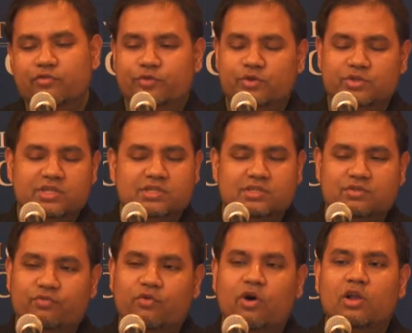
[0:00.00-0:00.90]
If you
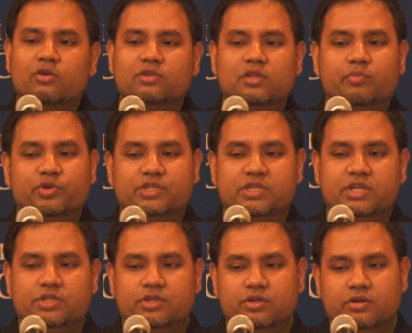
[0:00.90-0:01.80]
just follow the
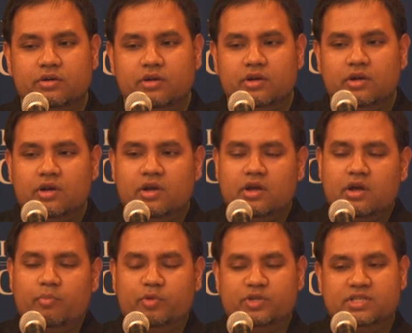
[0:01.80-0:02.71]

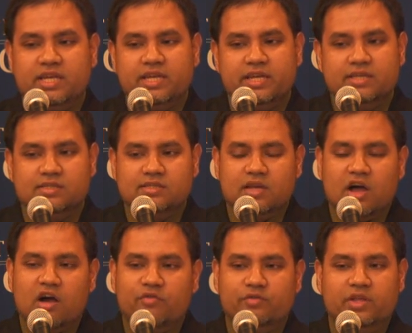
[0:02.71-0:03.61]

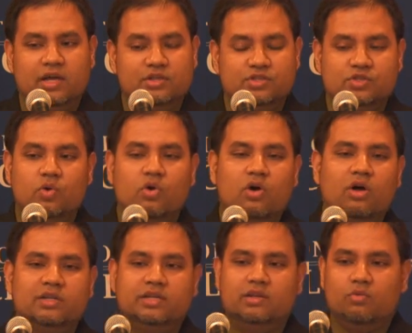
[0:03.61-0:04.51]
proceedings of the
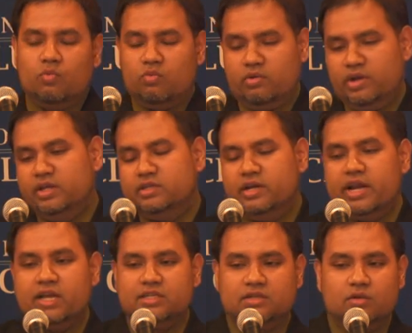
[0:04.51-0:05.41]
so-called
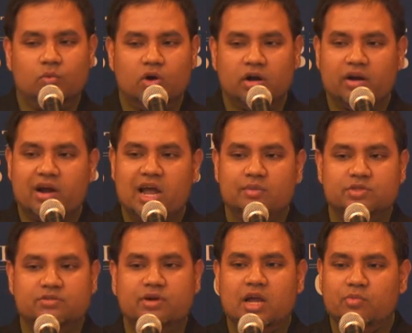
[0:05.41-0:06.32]
International War
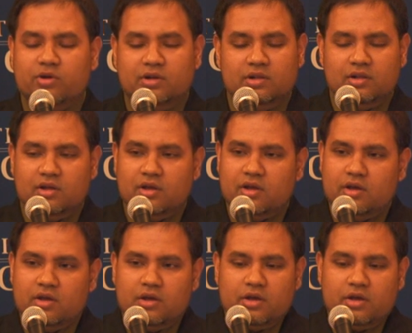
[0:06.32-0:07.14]
Crimes Tribunal,